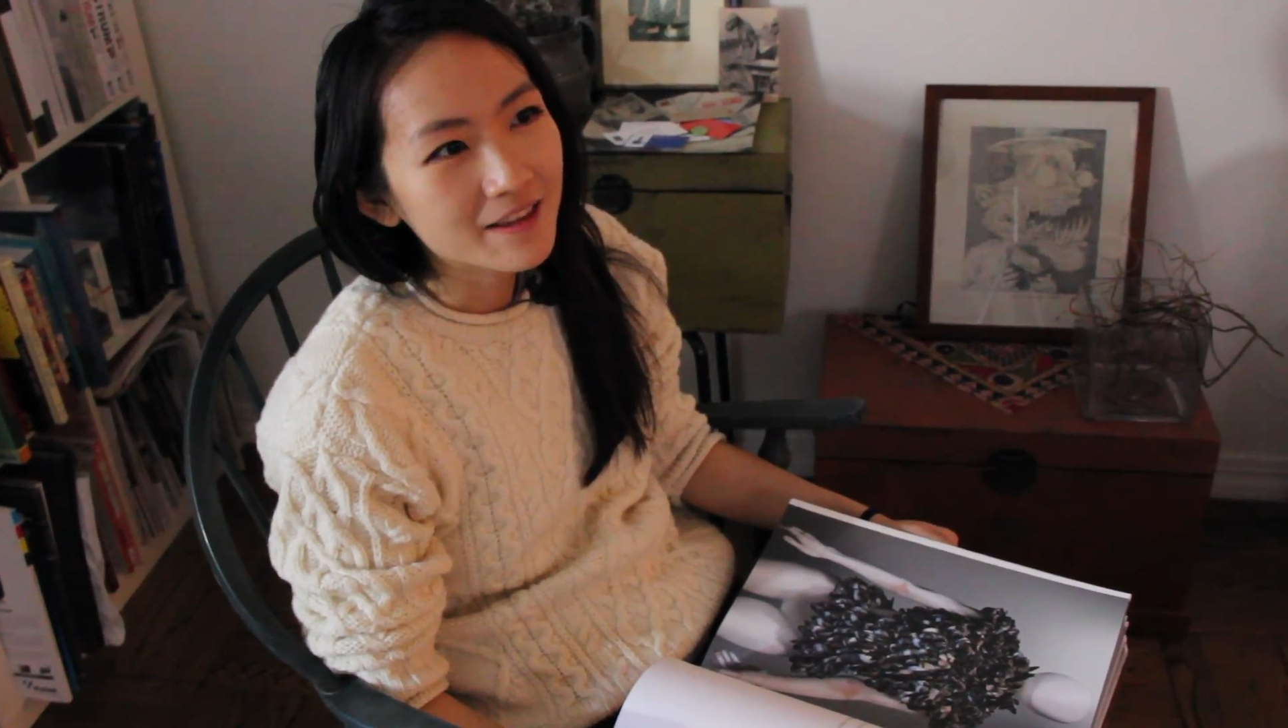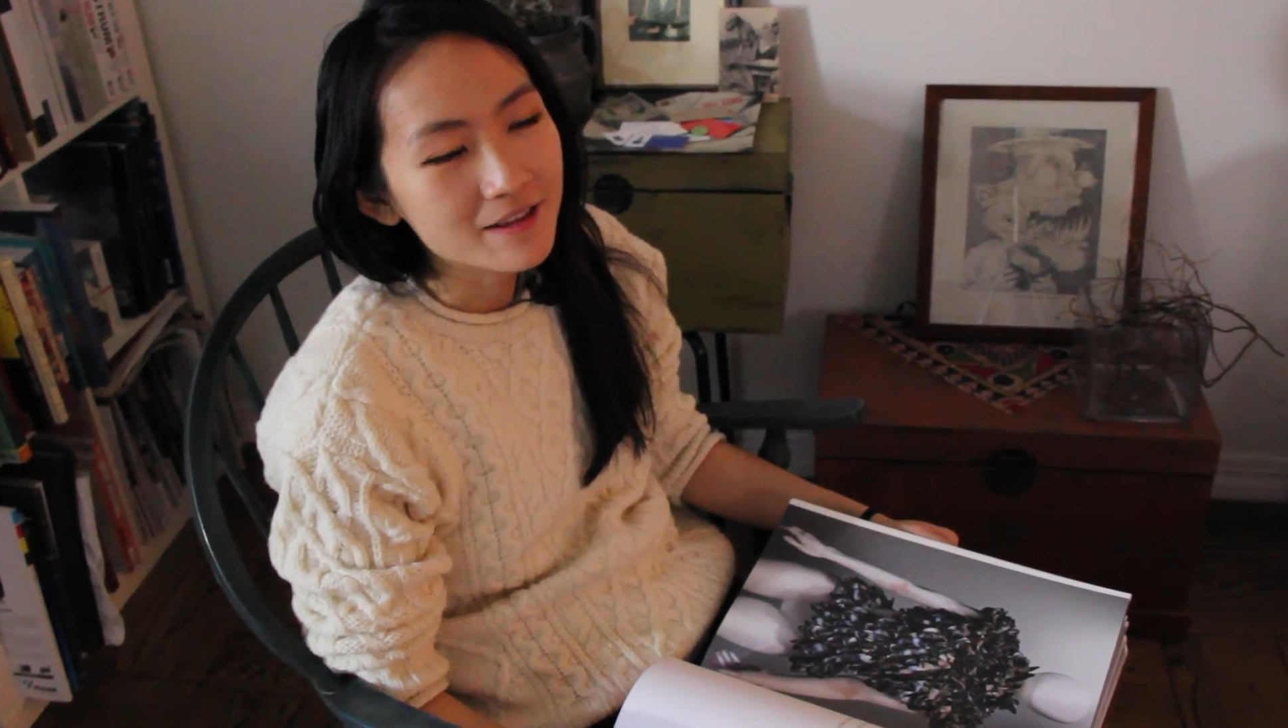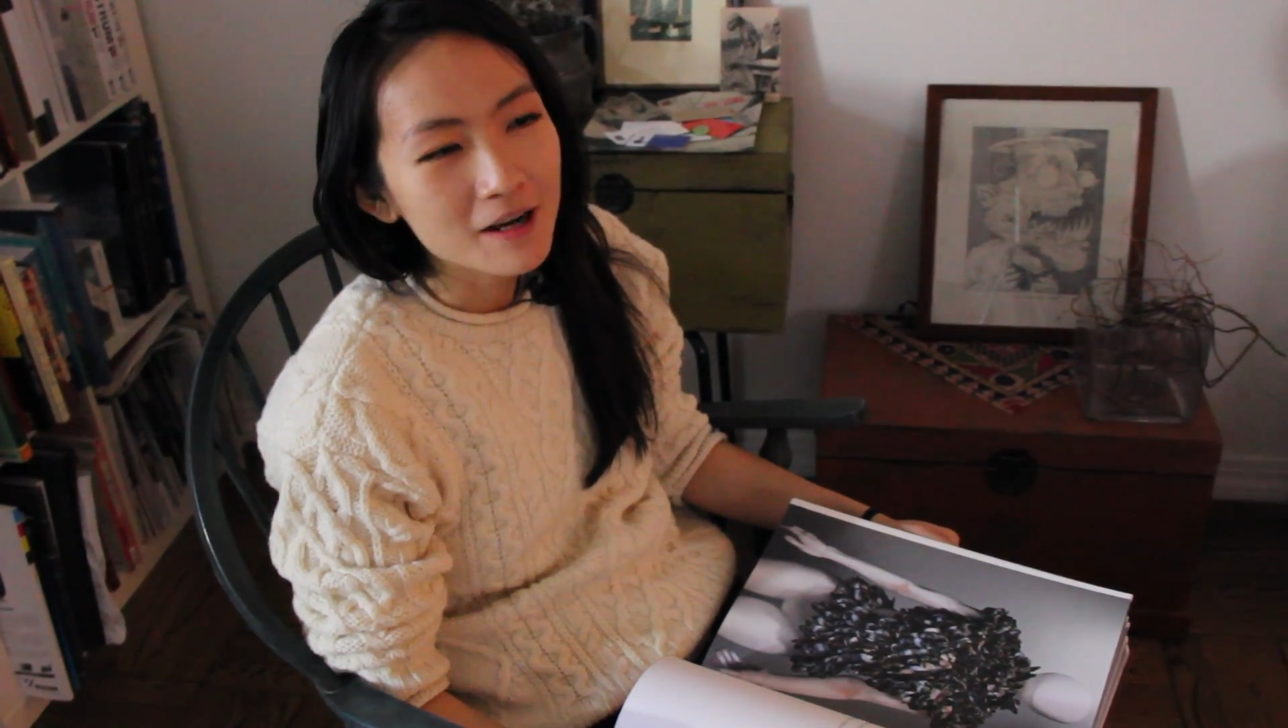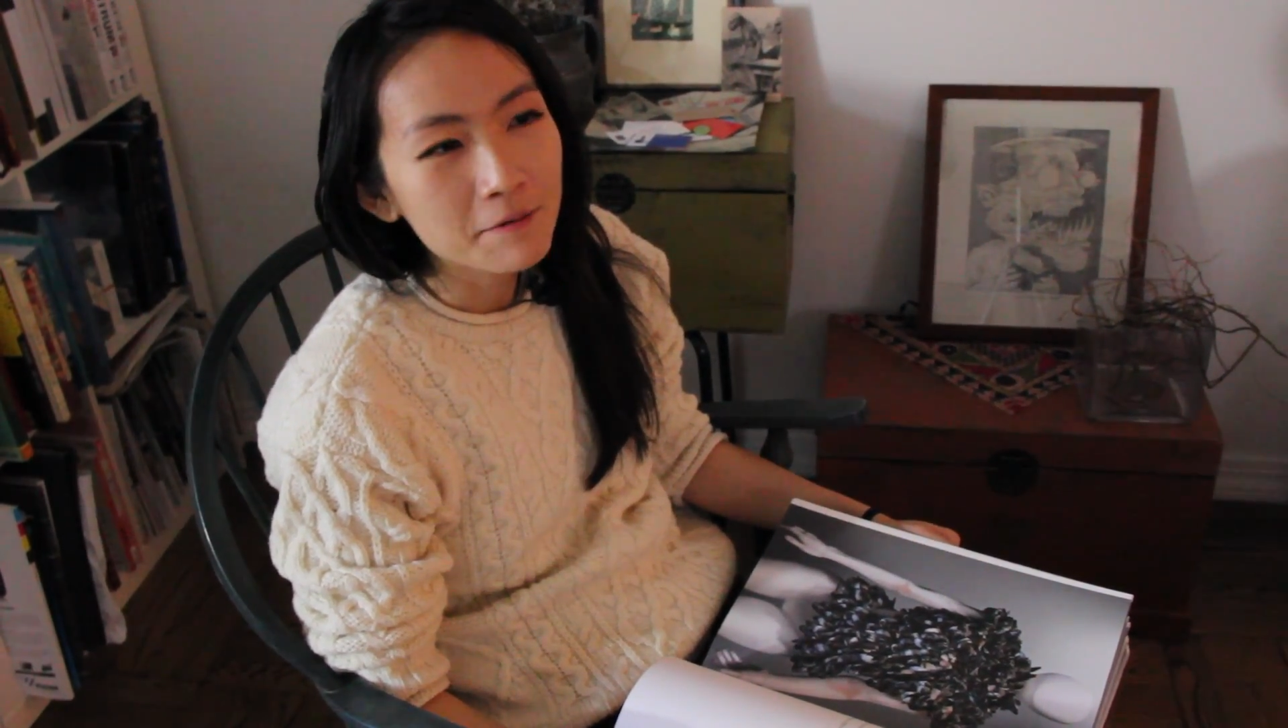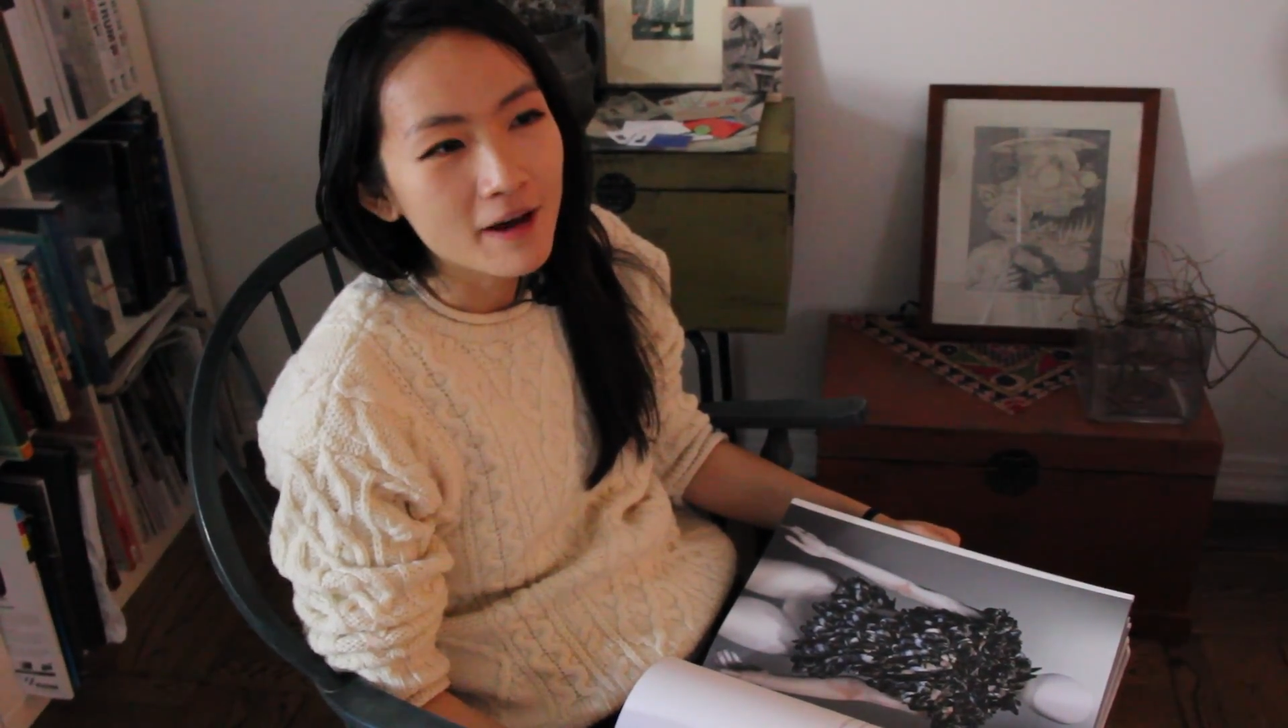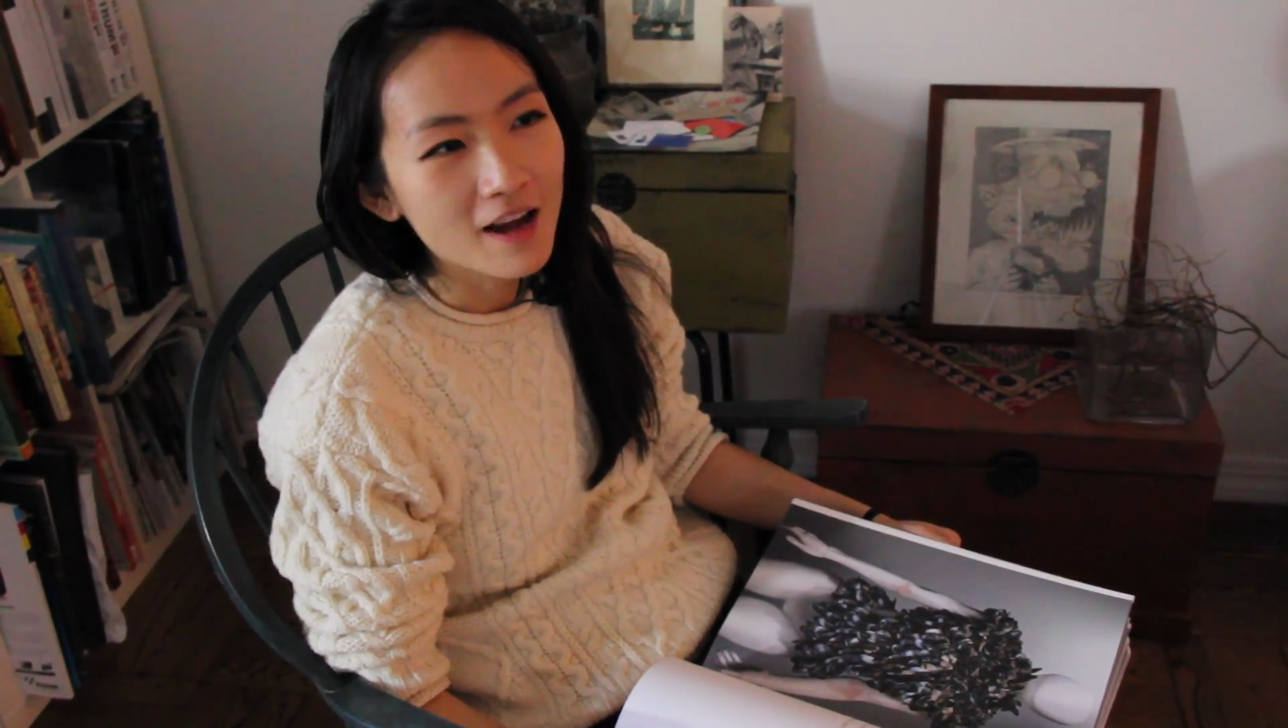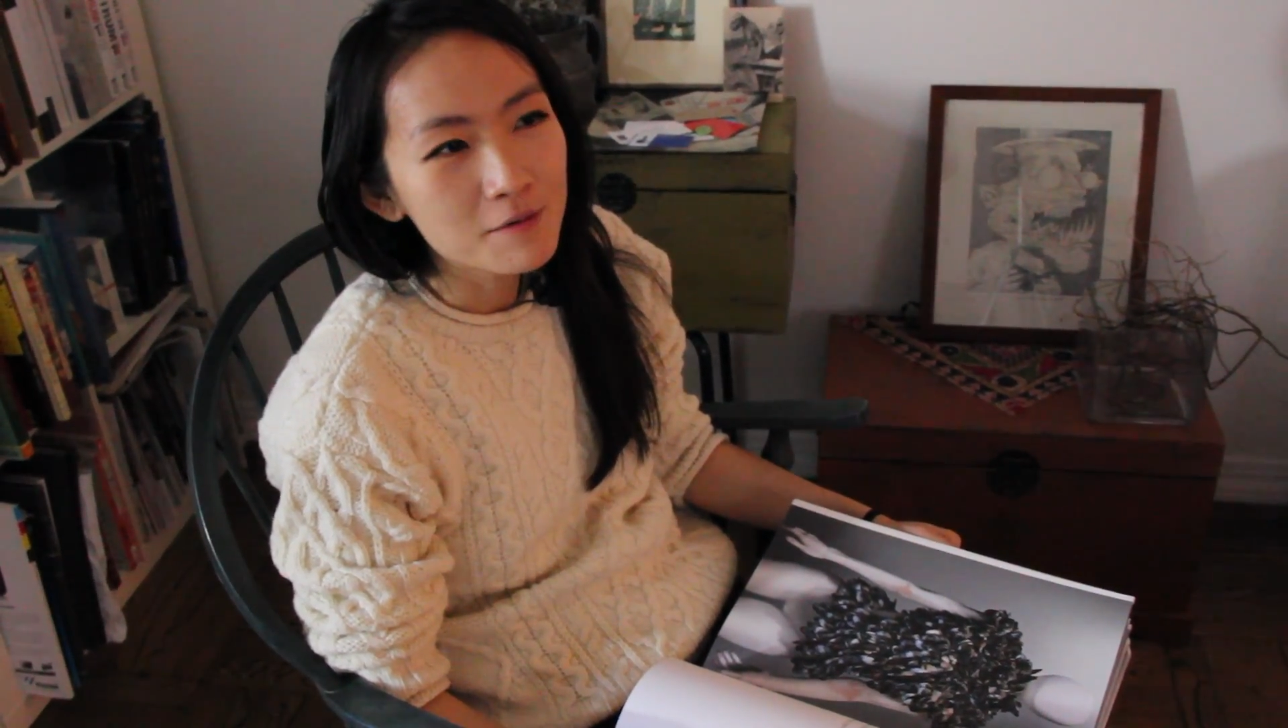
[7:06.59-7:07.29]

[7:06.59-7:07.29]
the type of